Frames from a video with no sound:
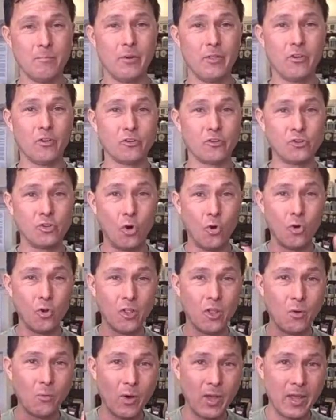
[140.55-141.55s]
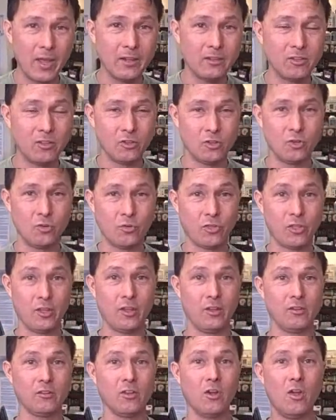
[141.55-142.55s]
But there's totally a way to do
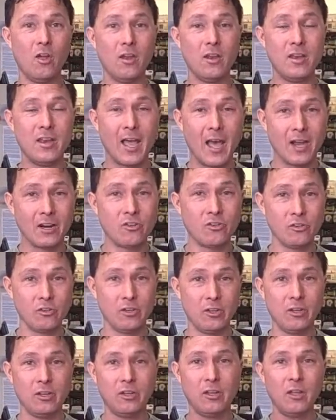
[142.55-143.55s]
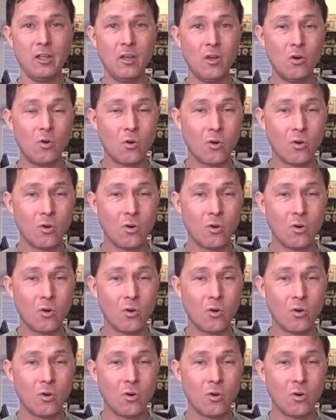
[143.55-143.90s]
things naturally,